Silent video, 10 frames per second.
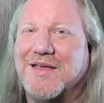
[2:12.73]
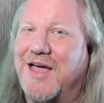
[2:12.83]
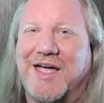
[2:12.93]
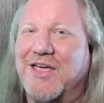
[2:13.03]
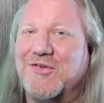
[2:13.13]

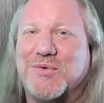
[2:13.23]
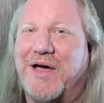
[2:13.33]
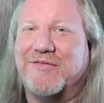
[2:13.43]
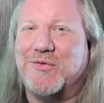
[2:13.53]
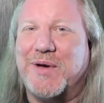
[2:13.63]
I guess we'll
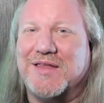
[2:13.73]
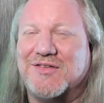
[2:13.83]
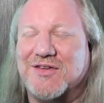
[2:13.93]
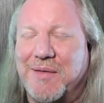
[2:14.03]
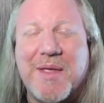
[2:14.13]
have to wait and
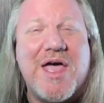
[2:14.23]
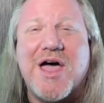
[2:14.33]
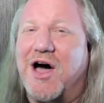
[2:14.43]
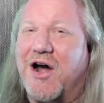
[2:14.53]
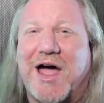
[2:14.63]
see.
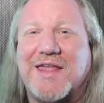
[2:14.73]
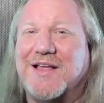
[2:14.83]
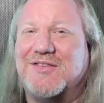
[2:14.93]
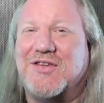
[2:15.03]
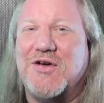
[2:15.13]
All right,
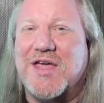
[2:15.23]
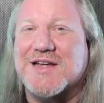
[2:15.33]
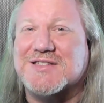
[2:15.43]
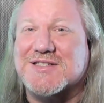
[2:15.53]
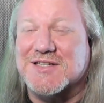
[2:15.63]
let's do
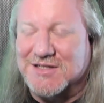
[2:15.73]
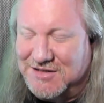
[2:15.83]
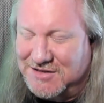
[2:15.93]
this!